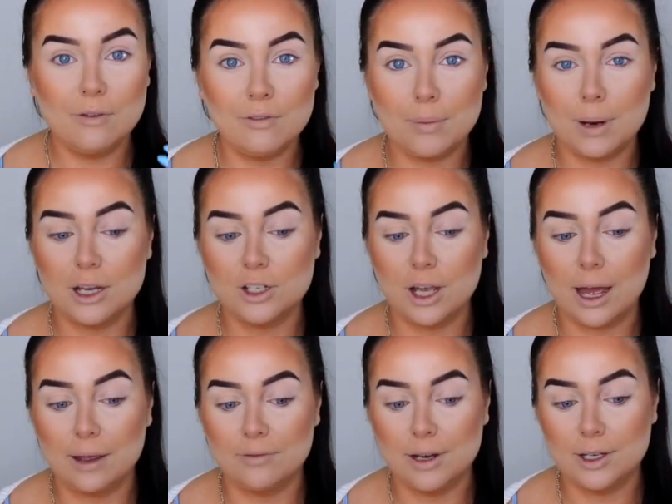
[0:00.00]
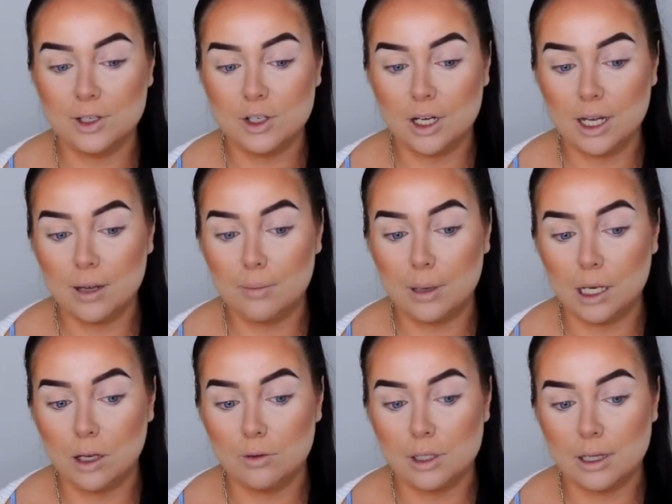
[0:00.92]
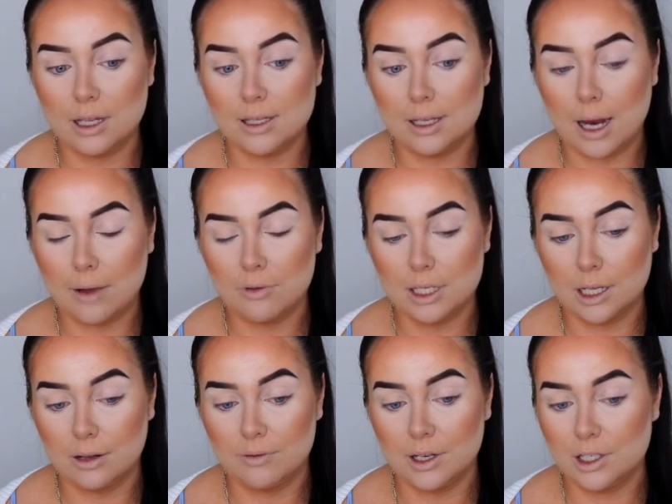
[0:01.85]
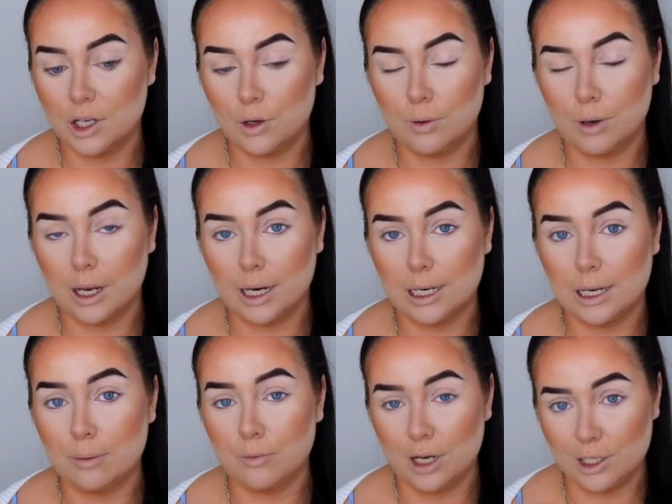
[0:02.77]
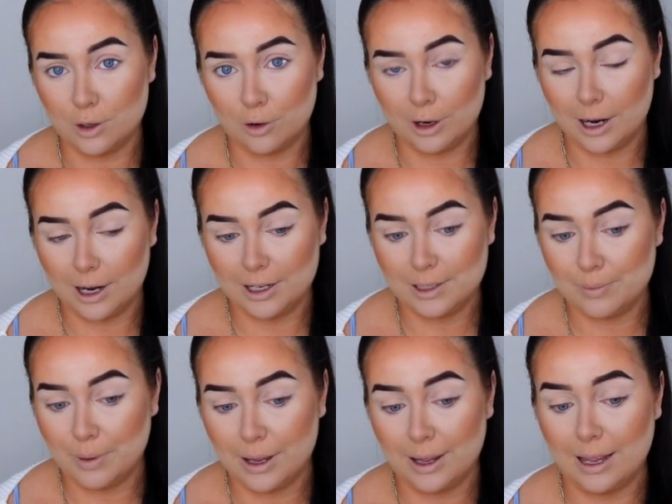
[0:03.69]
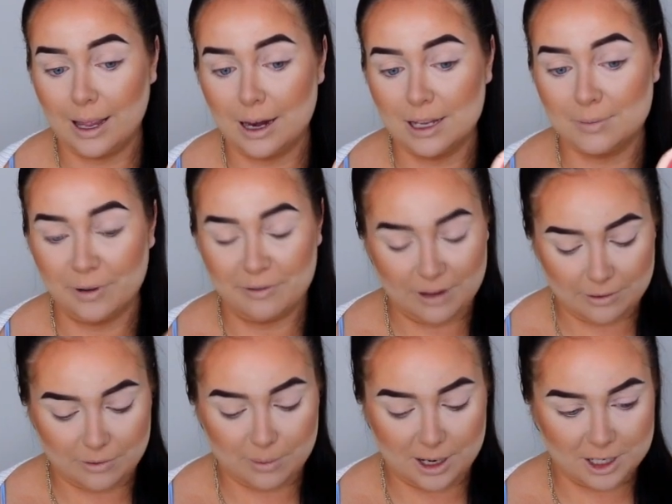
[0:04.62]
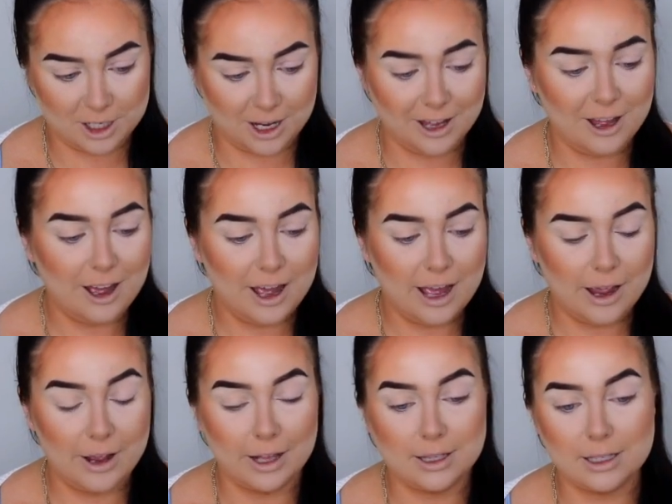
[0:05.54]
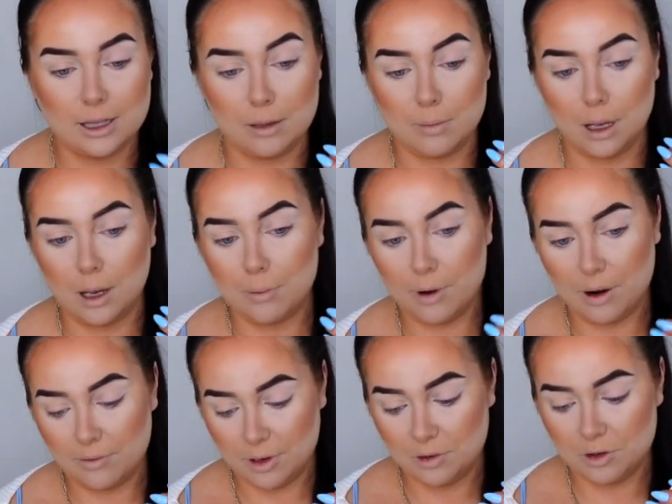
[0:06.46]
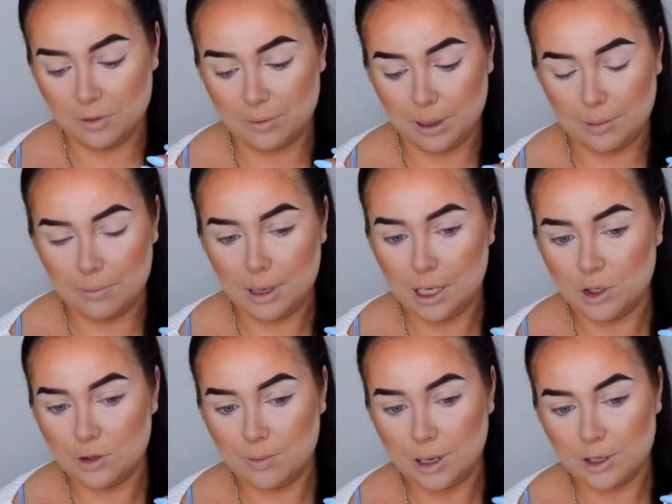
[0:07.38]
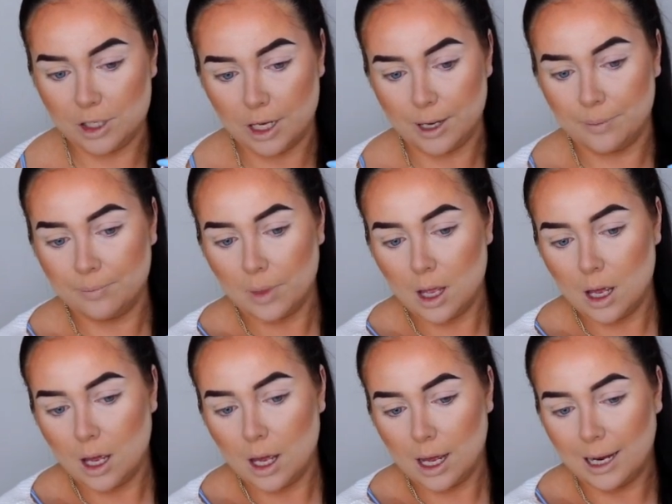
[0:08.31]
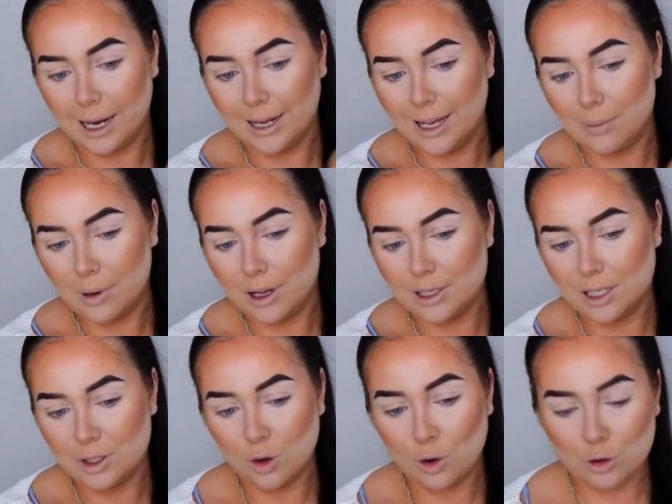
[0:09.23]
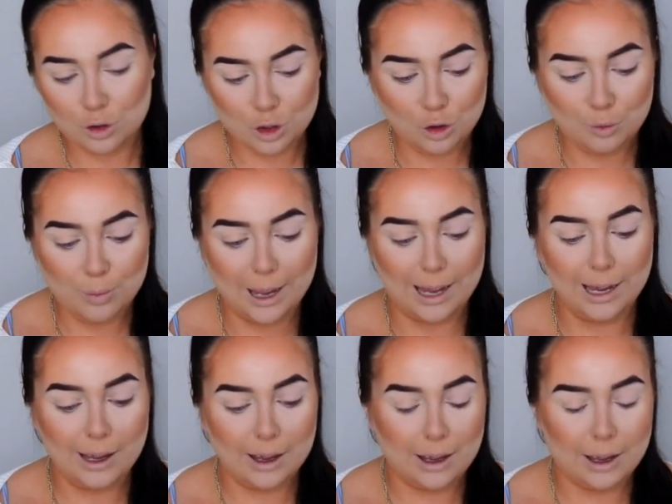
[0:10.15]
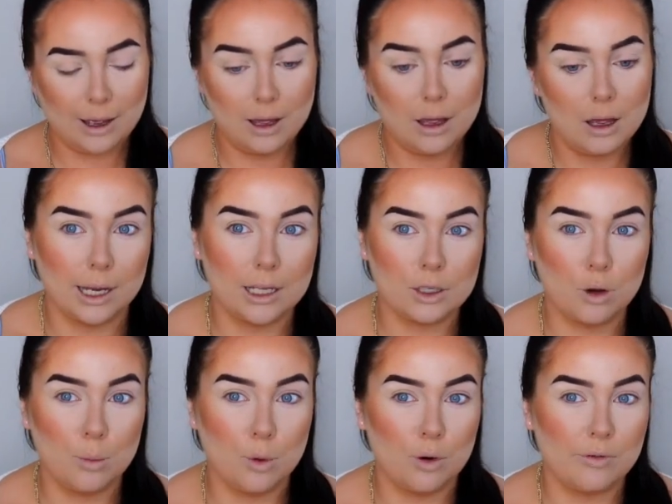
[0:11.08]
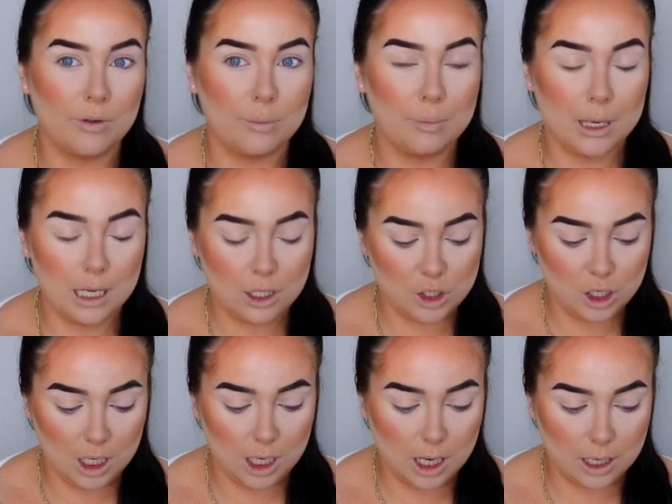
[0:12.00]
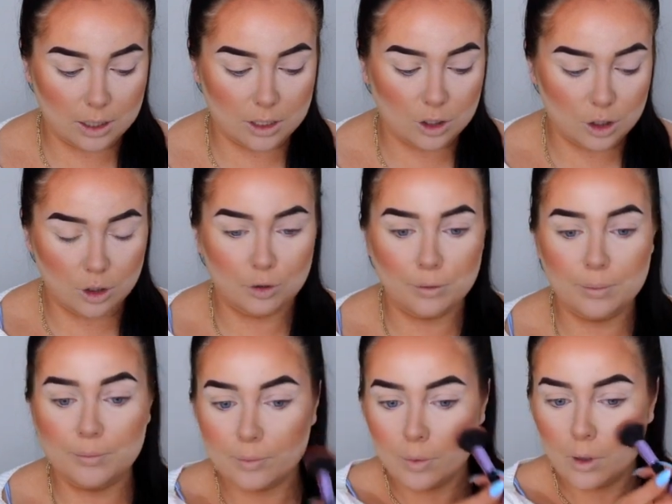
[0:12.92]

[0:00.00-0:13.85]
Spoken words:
For blusher, I've literally been using this in every single video, and I'm really sorry, guys, but it is my favourite blusher. It's the Makeup Revolution Big Peach Blusher. I like it because it's not too pink. I think it's got more of a peachy undertone.